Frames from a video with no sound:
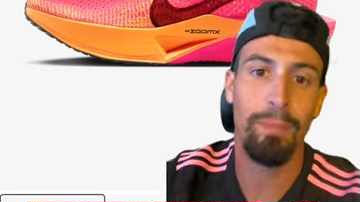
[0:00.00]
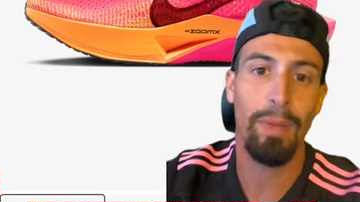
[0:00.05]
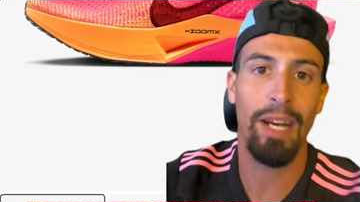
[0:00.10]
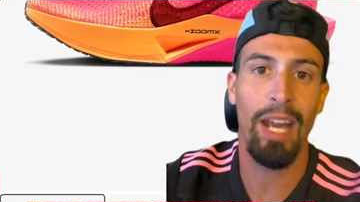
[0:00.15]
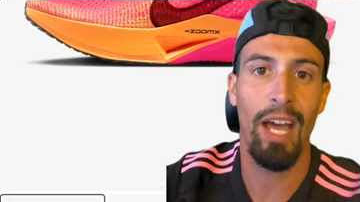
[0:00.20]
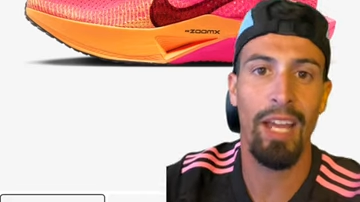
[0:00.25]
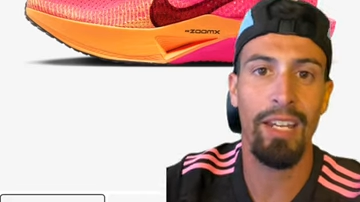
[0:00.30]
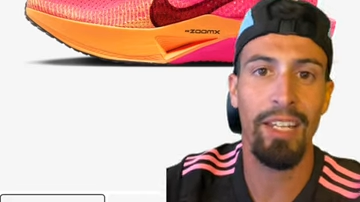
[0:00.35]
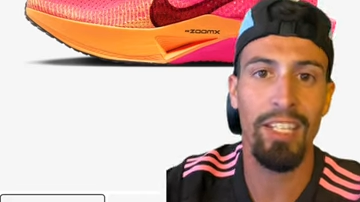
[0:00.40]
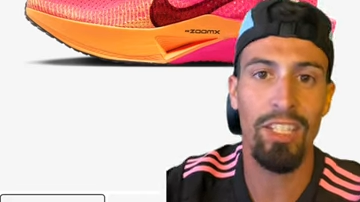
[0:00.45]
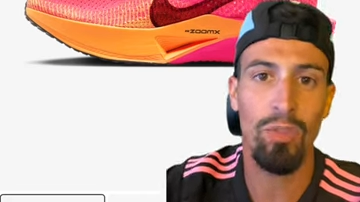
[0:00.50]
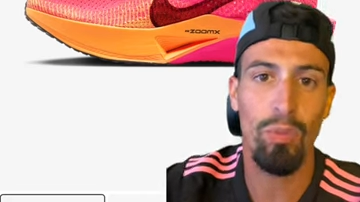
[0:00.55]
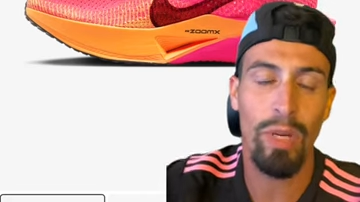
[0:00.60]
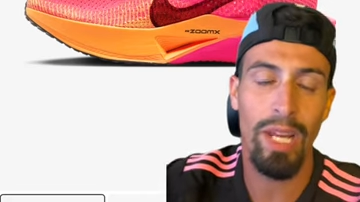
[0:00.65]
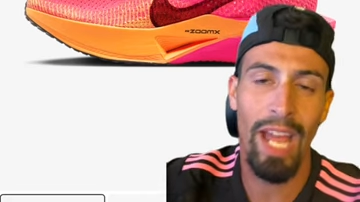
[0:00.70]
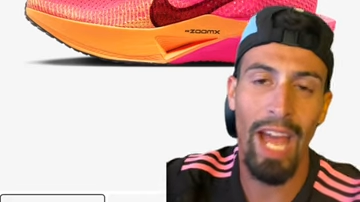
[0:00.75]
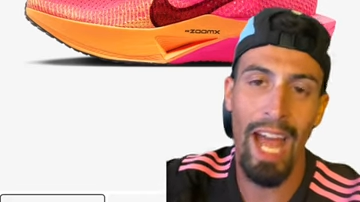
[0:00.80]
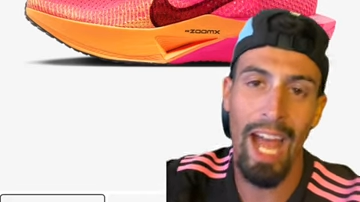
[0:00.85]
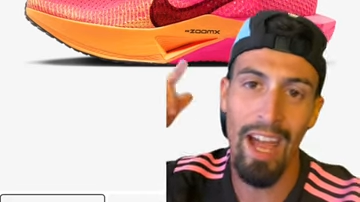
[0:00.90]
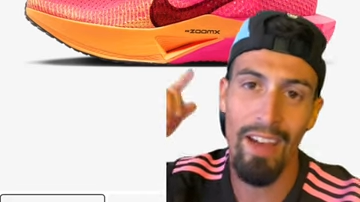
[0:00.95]
but not least,
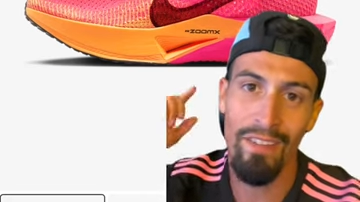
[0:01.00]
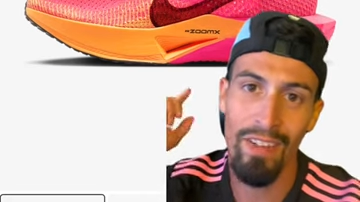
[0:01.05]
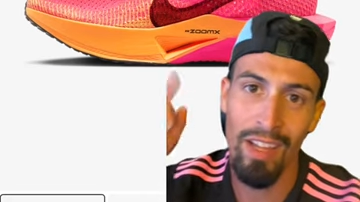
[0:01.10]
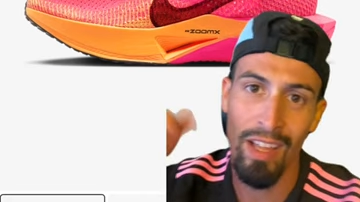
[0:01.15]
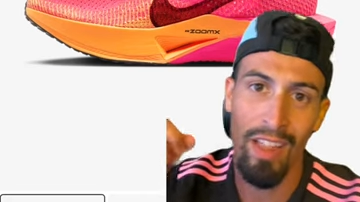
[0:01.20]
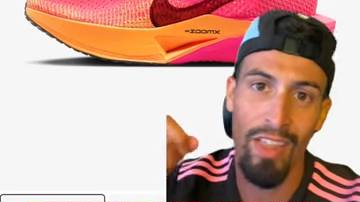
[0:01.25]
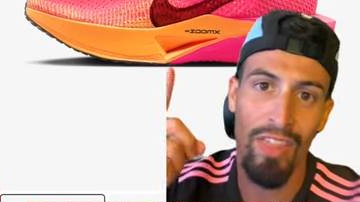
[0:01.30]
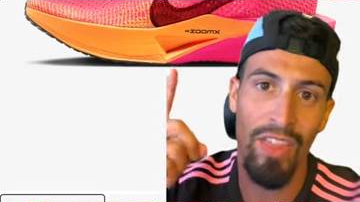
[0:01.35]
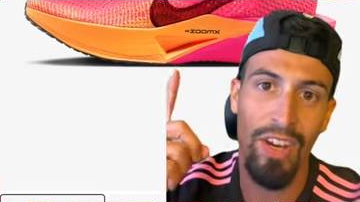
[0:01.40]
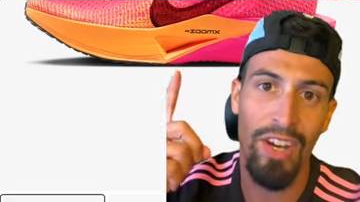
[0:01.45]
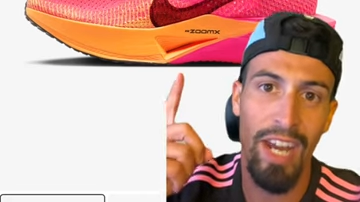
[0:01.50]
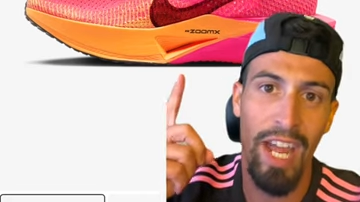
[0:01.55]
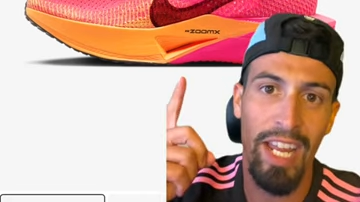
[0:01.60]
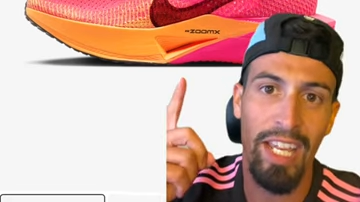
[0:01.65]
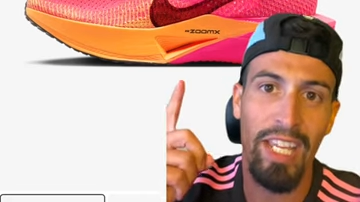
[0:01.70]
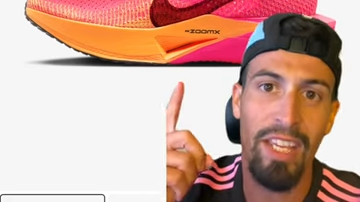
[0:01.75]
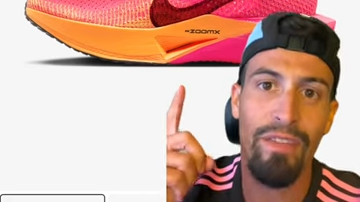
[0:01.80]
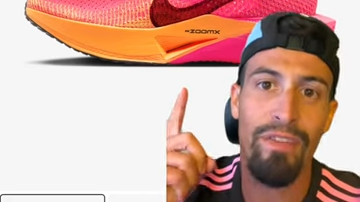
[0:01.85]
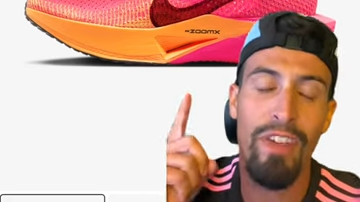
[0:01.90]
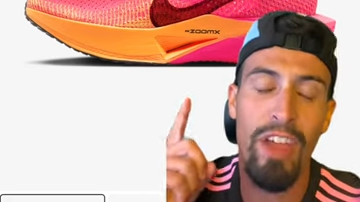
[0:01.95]
we have the
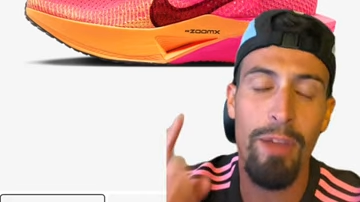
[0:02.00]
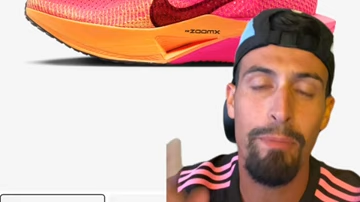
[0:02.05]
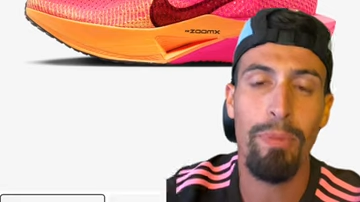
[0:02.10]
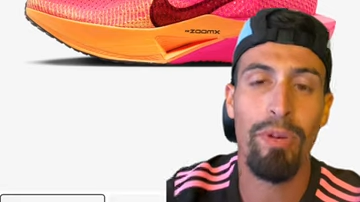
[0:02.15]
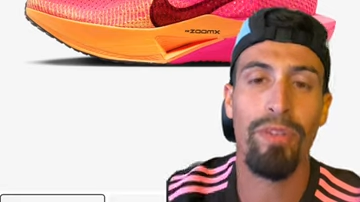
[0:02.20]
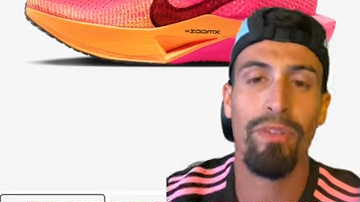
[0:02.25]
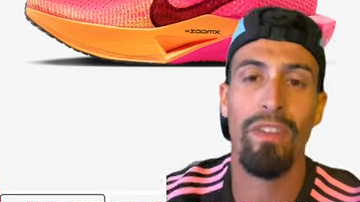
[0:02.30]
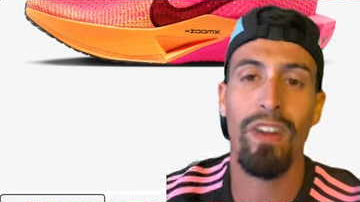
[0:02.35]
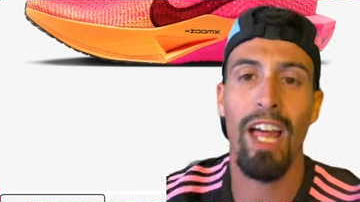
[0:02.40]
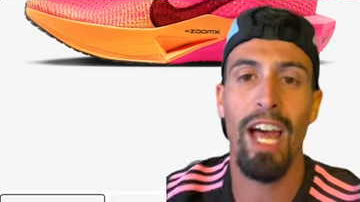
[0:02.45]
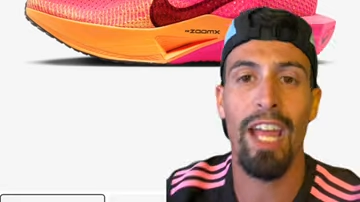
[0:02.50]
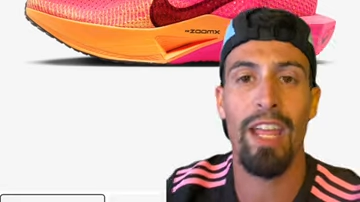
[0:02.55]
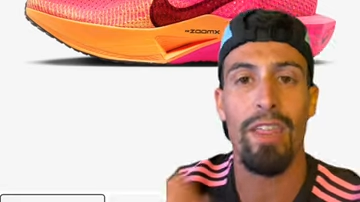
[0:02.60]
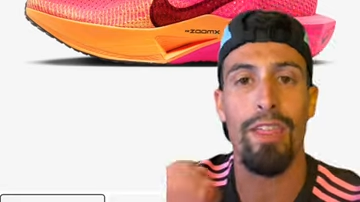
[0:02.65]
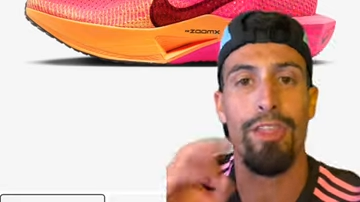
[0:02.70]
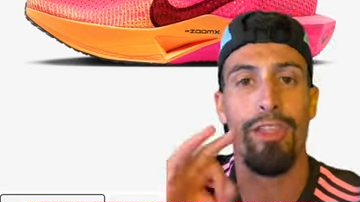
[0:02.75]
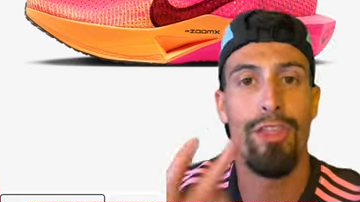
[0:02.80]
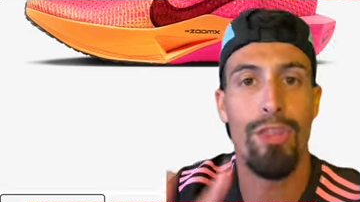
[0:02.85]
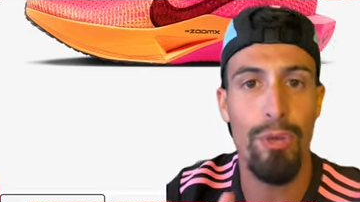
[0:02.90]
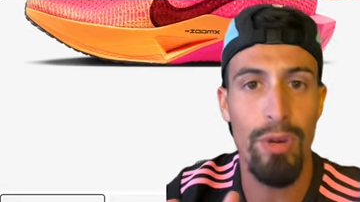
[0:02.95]
Nike
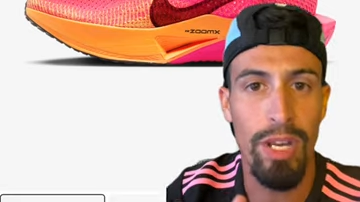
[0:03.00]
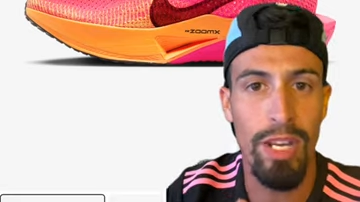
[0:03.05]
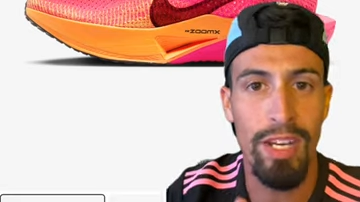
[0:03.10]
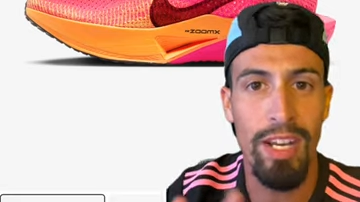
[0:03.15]
Vaporfly 3.